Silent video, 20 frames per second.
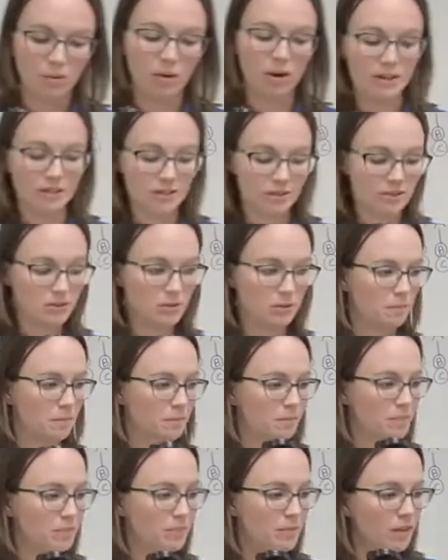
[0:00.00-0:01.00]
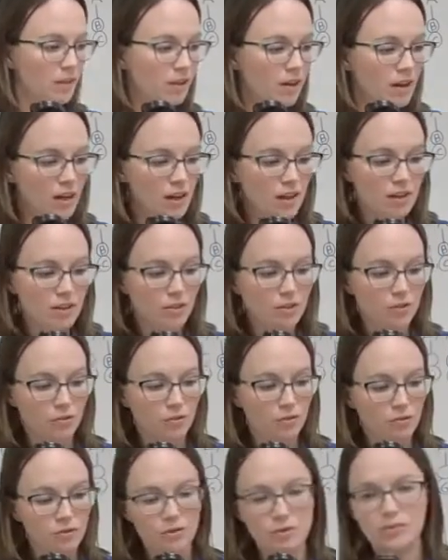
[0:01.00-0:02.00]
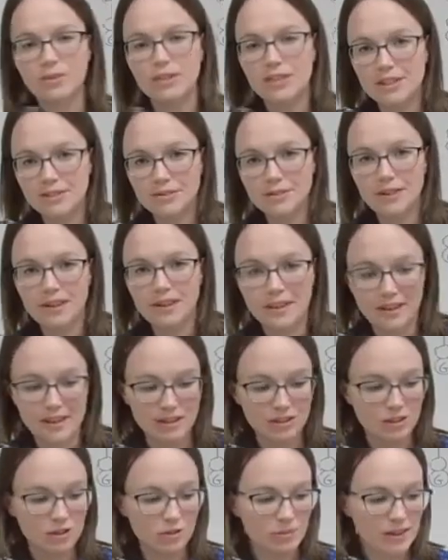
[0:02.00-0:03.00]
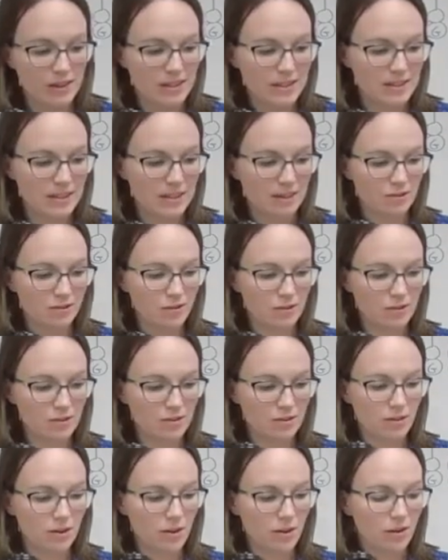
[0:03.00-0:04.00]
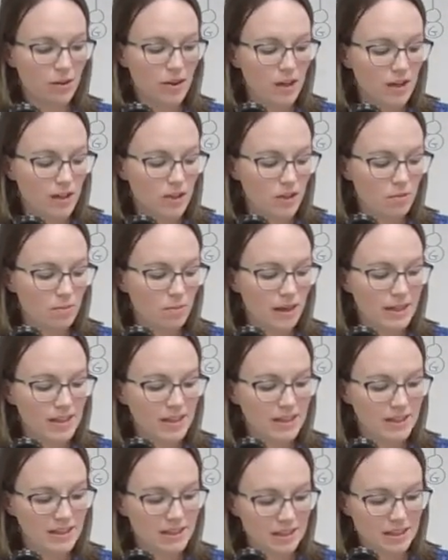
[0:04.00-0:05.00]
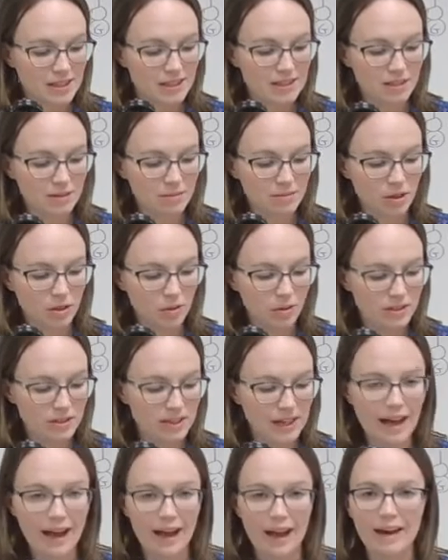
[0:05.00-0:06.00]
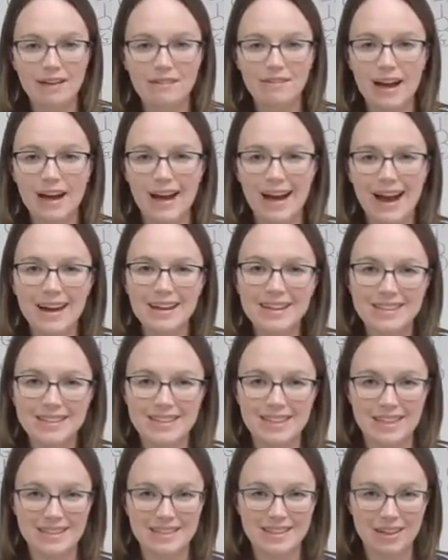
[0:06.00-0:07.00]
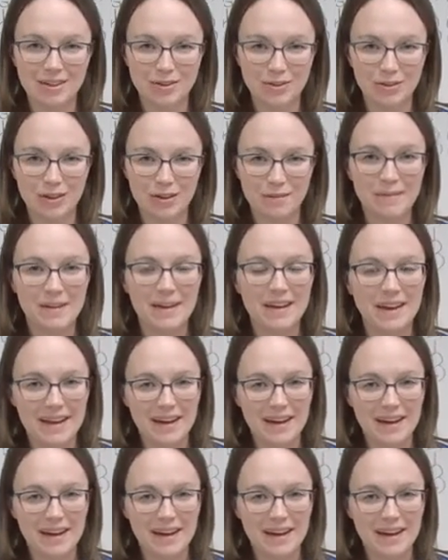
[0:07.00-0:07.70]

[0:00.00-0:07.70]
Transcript: want us to. There's a few different things you might see. First of all, you might see some notes that have accents under them.